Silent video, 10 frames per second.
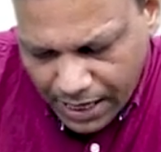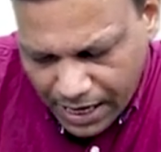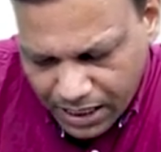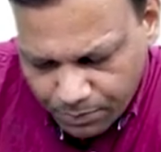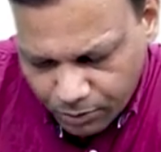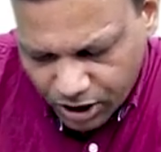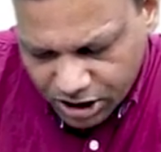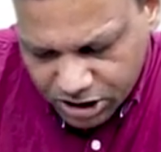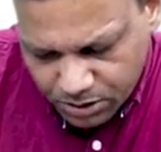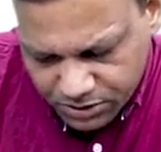and
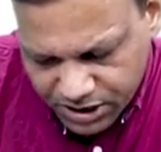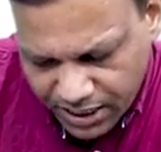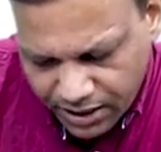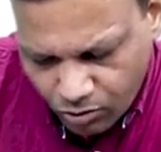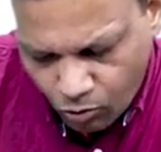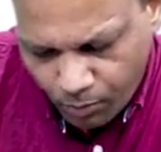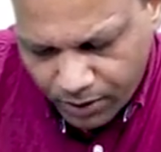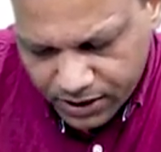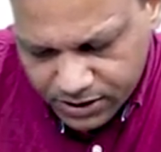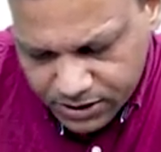potassium channel
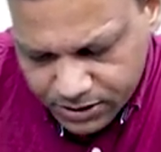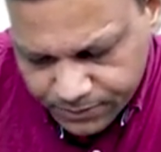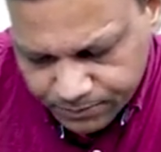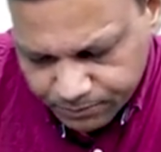openers.